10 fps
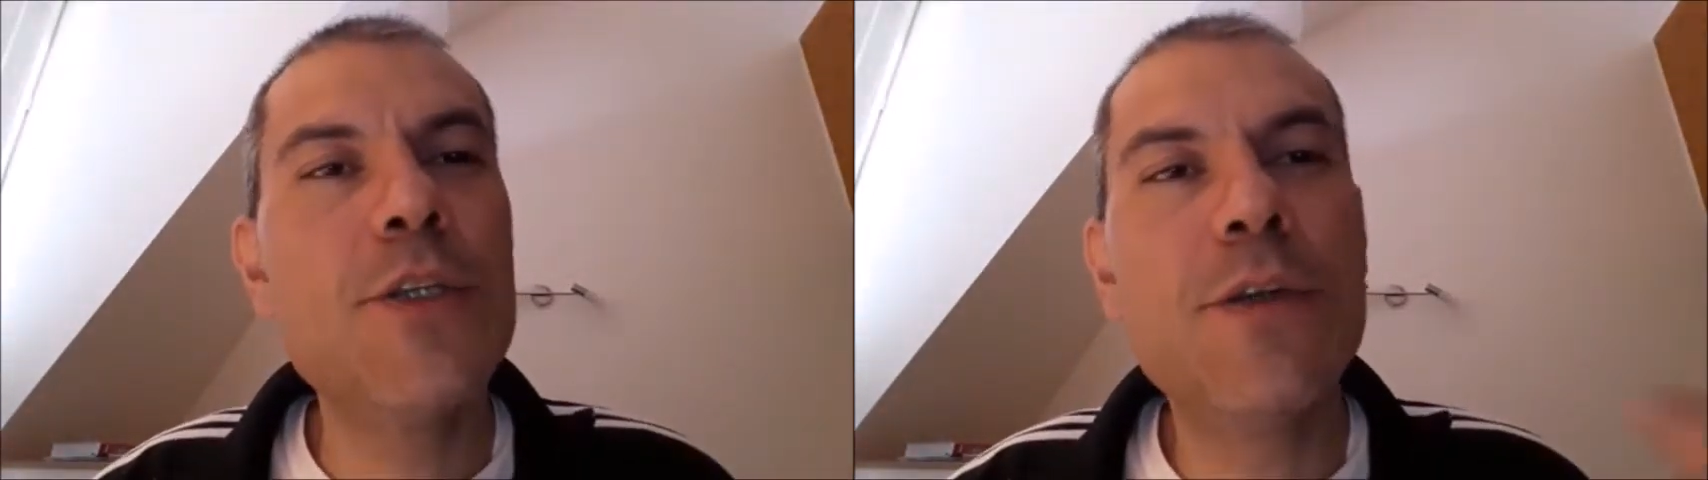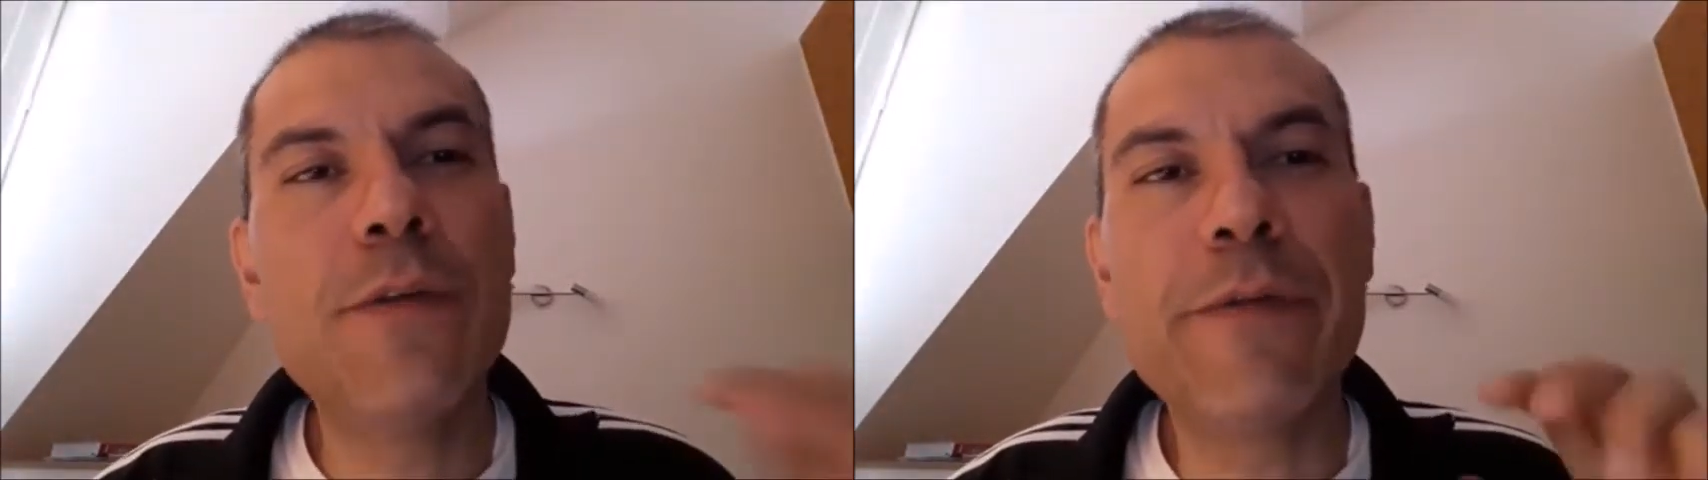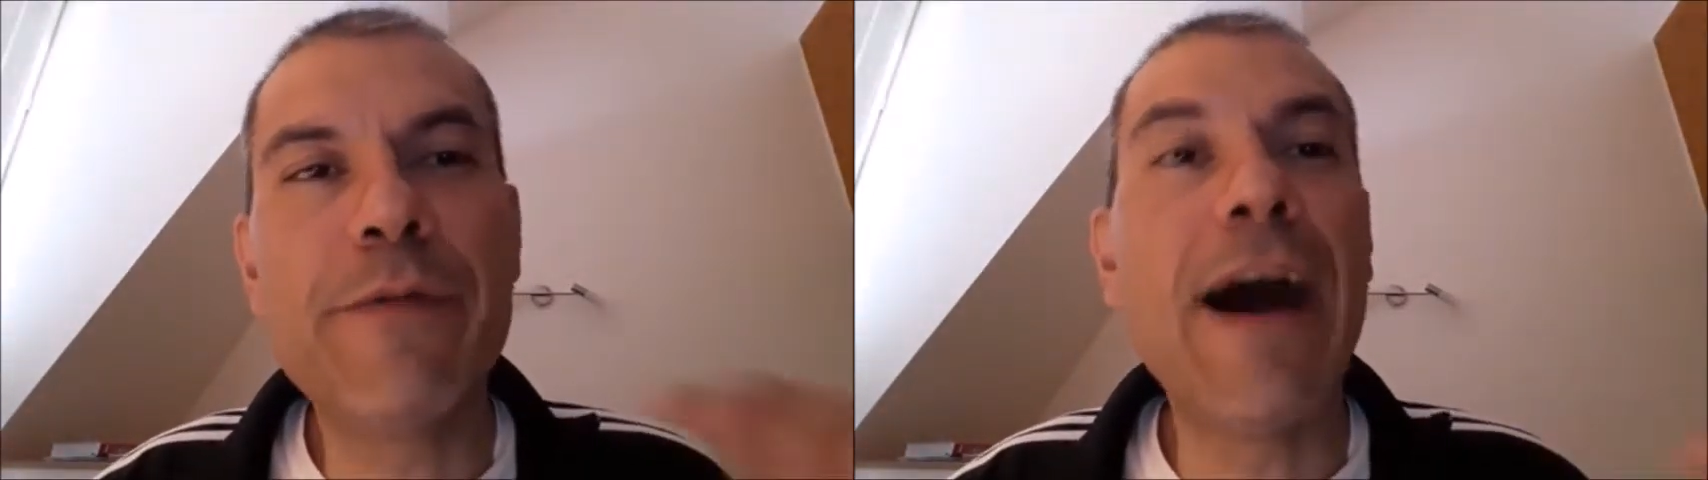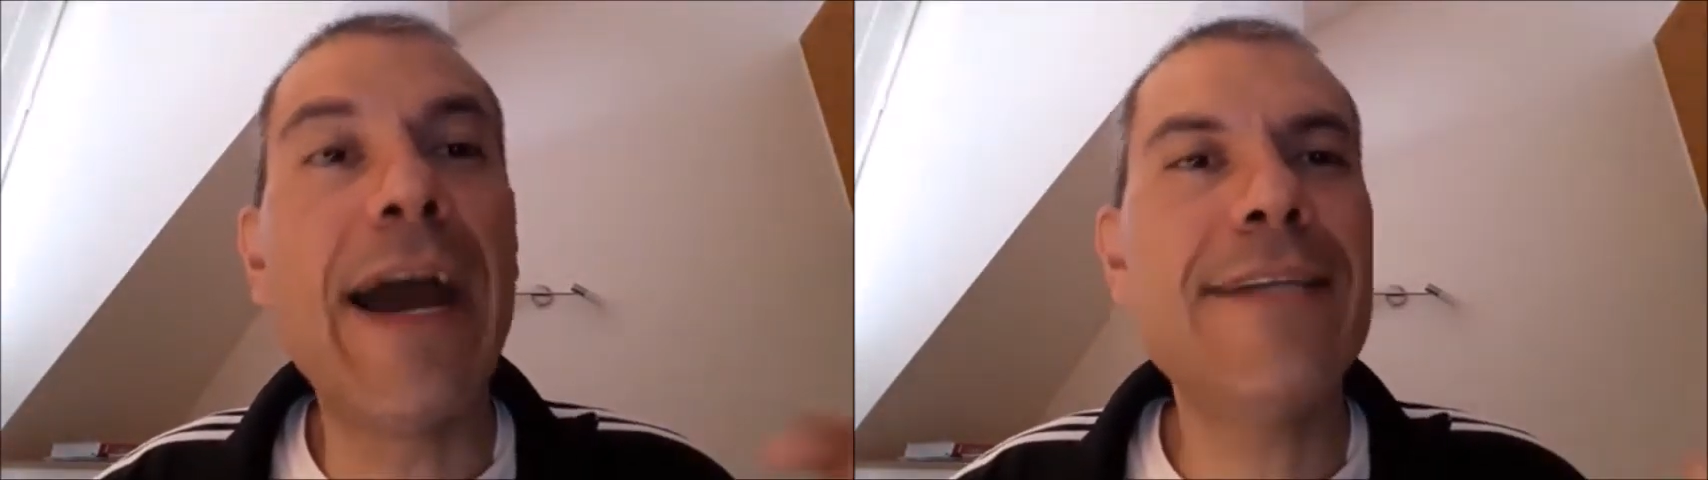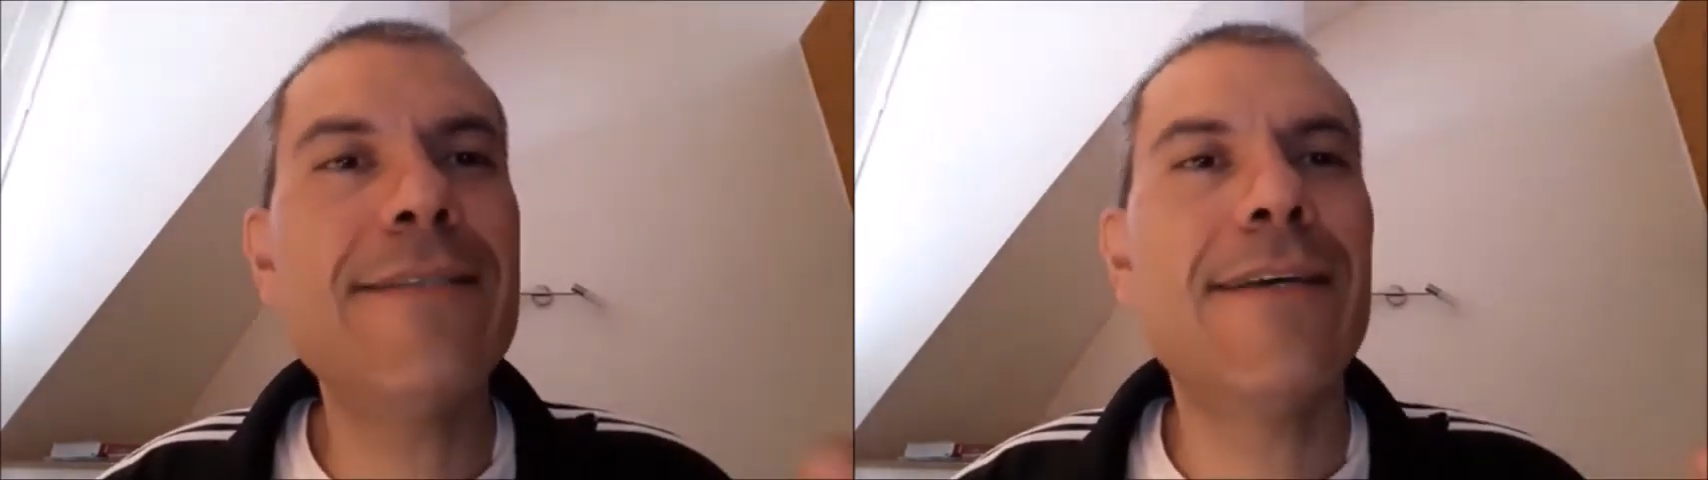to
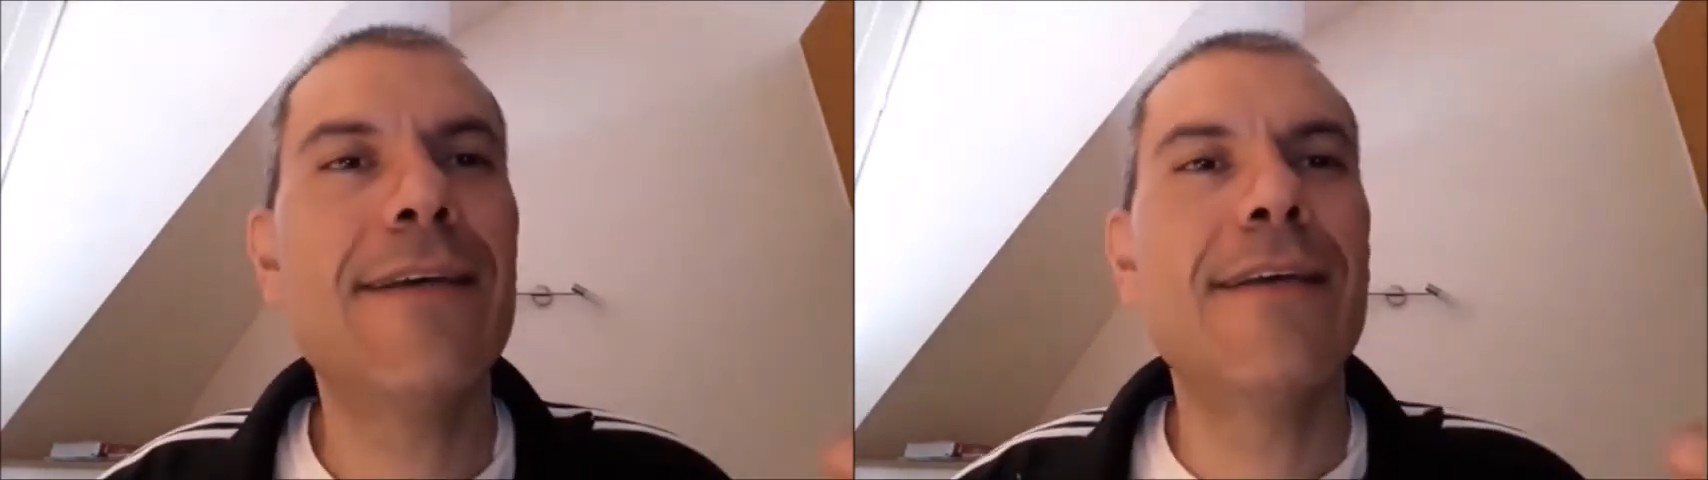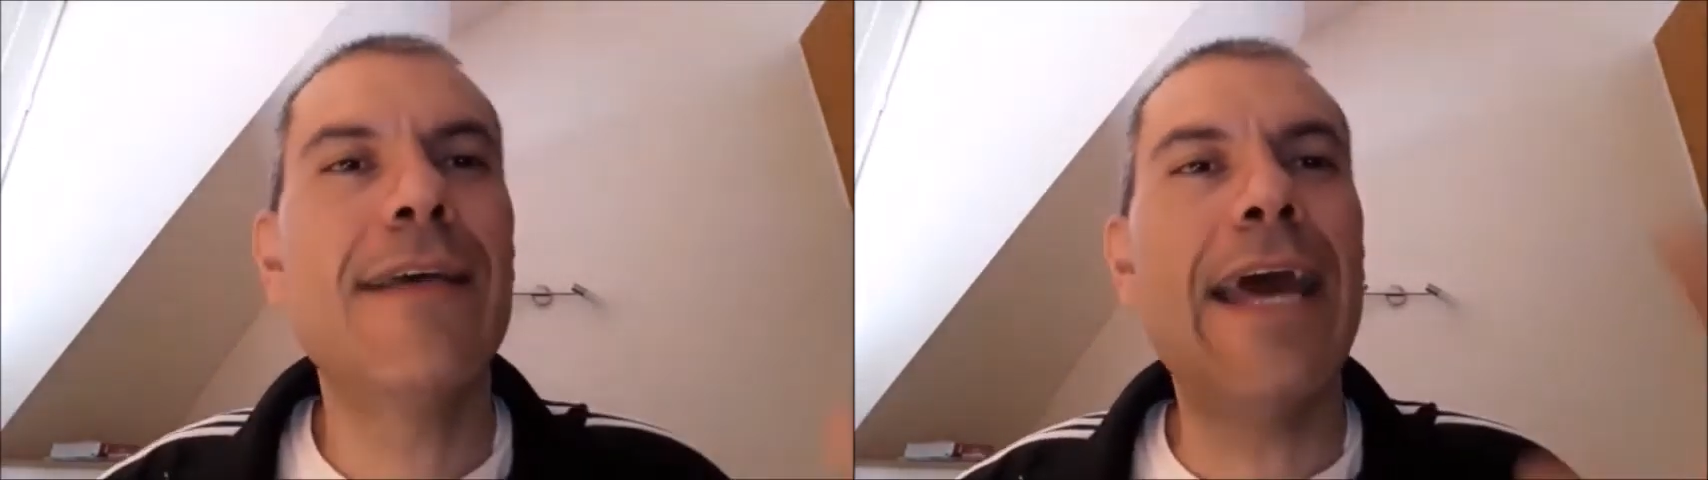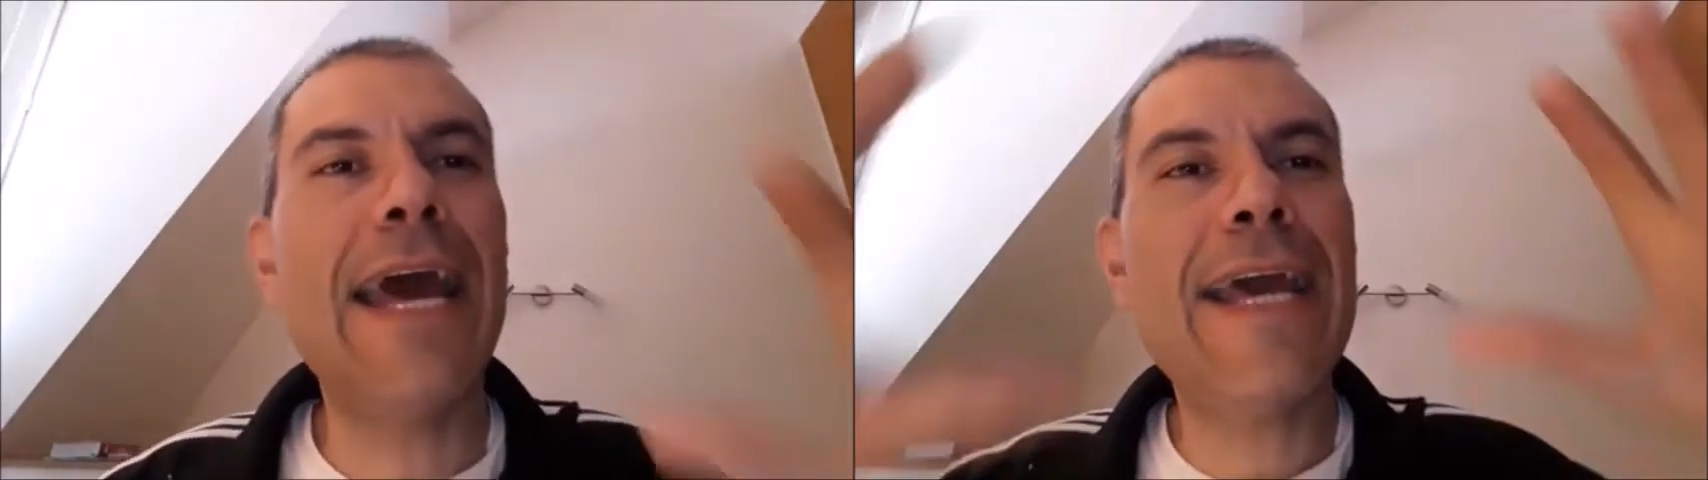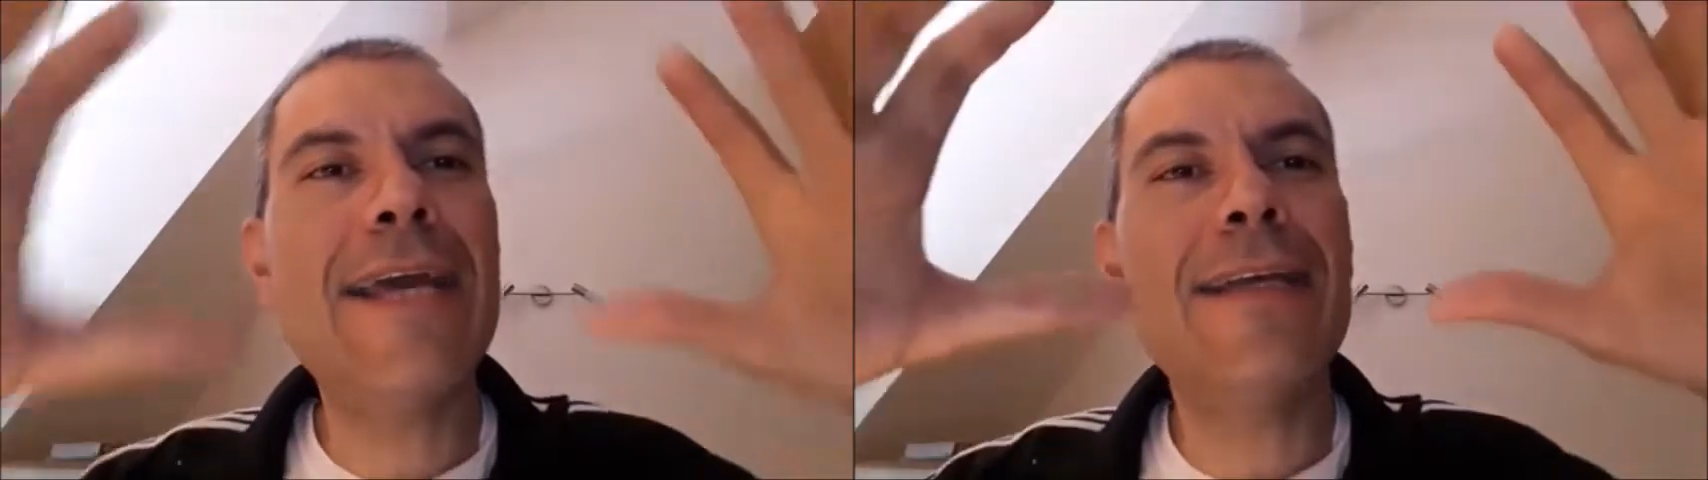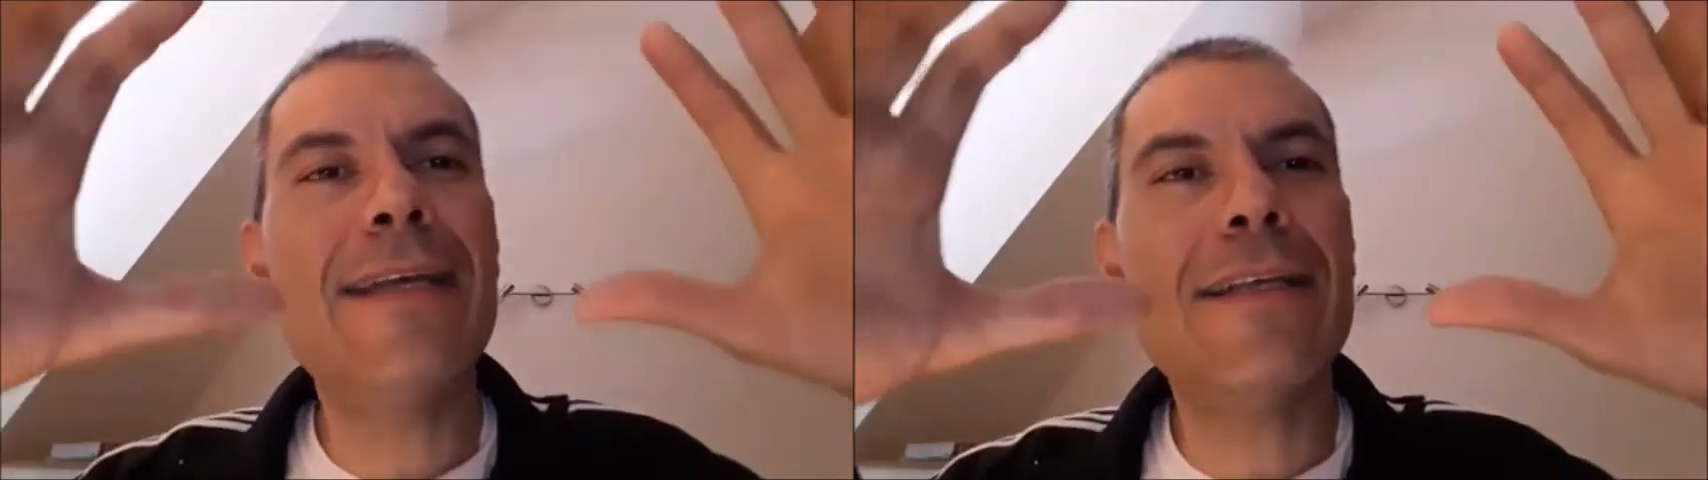find
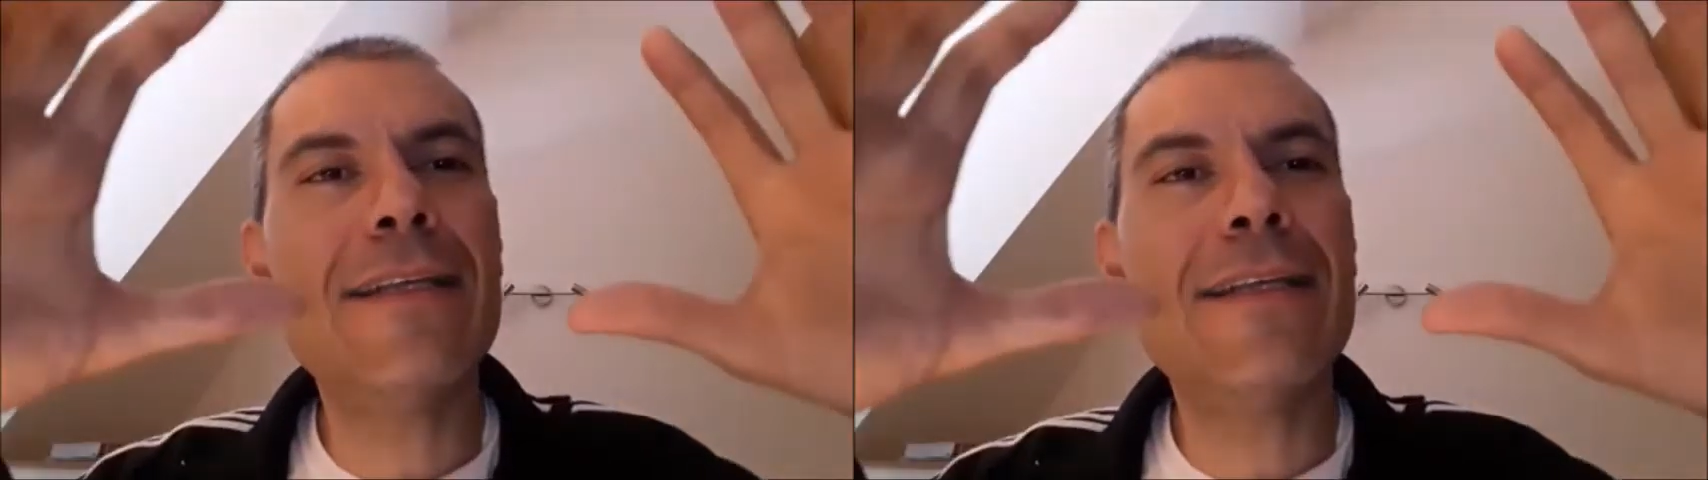a